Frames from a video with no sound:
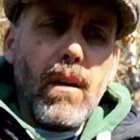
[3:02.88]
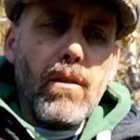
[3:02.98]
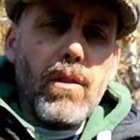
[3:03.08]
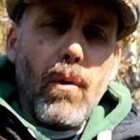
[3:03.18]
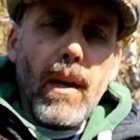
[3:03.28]

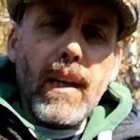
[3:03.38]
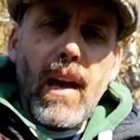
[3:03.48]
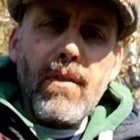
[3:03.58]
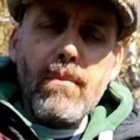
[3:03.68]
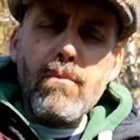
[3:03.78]
So it
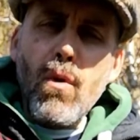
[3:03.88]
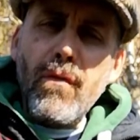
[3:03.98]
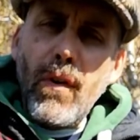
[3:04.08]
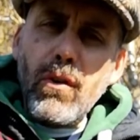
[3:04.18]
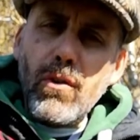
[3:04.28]
gave it more
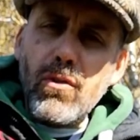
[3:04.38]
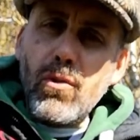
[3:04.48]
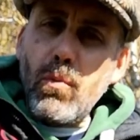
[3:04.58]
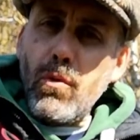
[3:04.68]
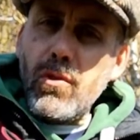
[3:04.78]
focus
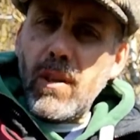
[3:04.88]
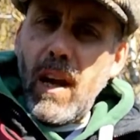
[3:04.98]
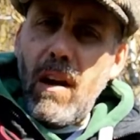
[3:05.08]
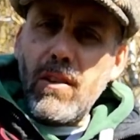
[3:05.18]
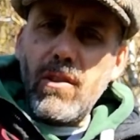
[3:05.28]
towards the
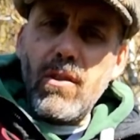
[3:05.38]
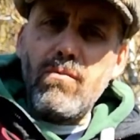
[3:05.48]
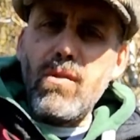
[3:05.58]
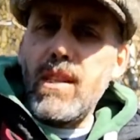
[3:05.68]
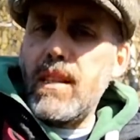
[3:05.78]
character
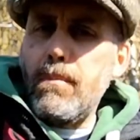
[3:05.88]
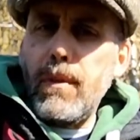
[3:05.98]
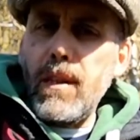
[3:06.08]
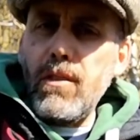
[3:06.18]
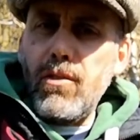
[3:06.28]
than really
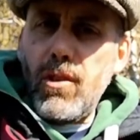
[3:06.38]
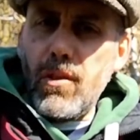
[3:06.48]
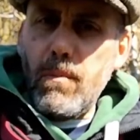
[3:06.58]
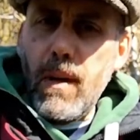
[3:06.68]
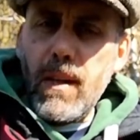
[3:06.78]
simply
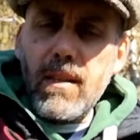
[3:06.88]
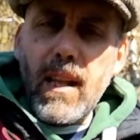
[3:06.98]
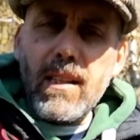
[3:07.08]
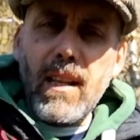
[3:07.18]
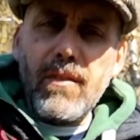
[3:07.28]
just me.
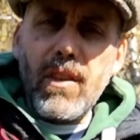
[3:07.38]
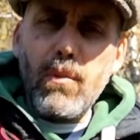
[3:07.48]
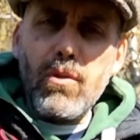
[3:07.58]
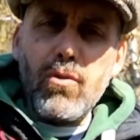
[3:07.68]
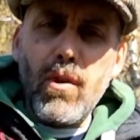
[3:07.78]
Stanislavski
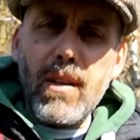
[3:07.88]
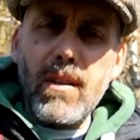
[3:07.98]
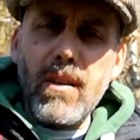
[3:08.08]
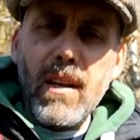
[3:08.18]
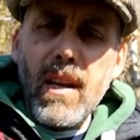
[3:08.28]
was trying
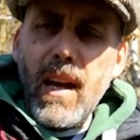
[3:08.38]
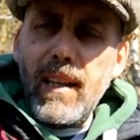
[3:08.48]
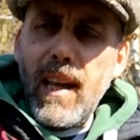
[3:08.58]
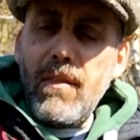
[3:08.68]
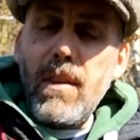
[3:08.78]
to
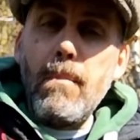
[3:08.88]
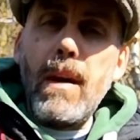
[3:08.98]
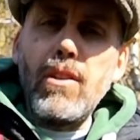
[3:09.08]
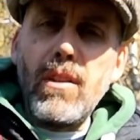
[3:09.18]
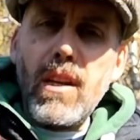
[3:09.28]
allow the
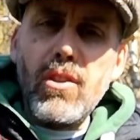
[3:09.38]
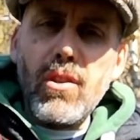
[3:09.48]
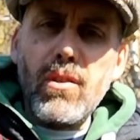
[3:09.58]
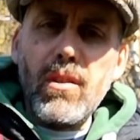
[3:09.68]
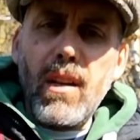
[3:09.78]

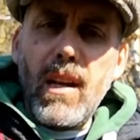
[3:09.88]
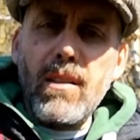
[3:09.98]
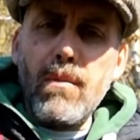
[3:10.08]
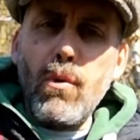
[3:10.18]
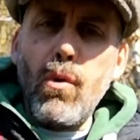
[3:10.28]
imagination
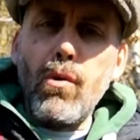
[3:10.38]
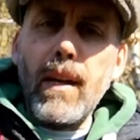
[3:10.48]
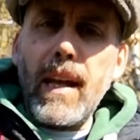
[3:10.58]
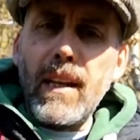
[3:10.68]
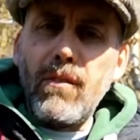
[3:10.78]
and a more
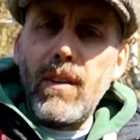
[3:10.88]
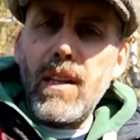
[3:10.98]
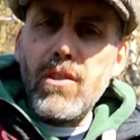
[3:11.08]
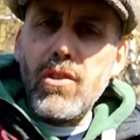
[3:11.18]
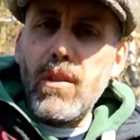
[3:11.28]
organic
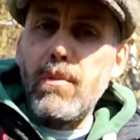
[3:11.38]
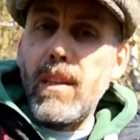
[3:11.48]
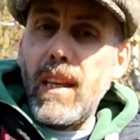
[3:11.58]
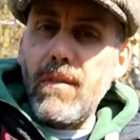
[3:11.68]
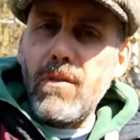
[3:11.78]
relationship to
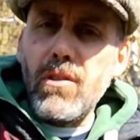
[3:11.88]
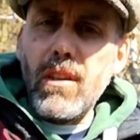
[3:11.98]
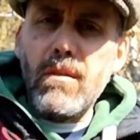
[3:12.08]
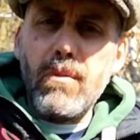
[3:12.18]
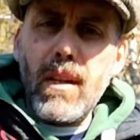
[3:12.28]
the given
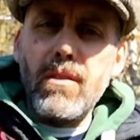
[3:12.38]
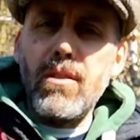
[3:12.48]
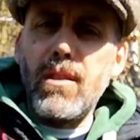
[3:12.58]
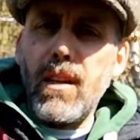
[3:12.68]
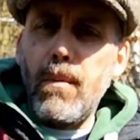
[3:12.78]

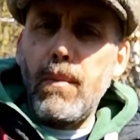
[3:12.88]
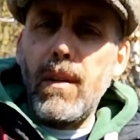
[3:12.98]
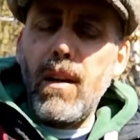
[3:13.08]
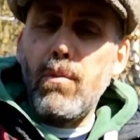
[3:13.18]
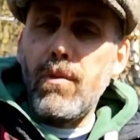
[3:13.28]
circumstances to come
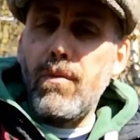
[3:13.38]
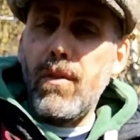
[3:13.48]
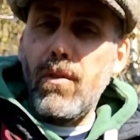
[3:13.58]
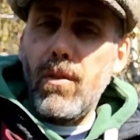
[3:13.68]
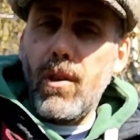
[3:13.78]
alive with
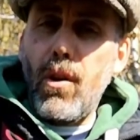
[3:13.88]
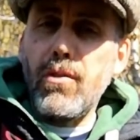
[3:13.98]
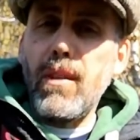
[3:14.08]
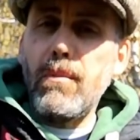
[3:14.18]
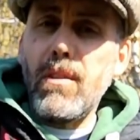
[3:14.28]
the
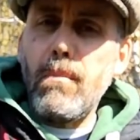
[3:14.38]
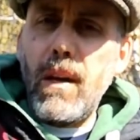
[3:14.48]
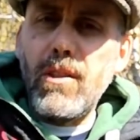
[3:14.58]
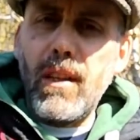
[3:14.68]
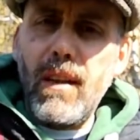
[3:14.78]
concept of the
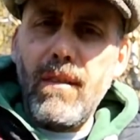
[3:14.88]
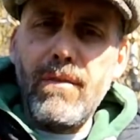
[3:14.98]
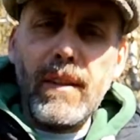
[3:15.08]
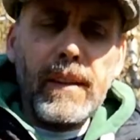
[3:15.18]
magic if.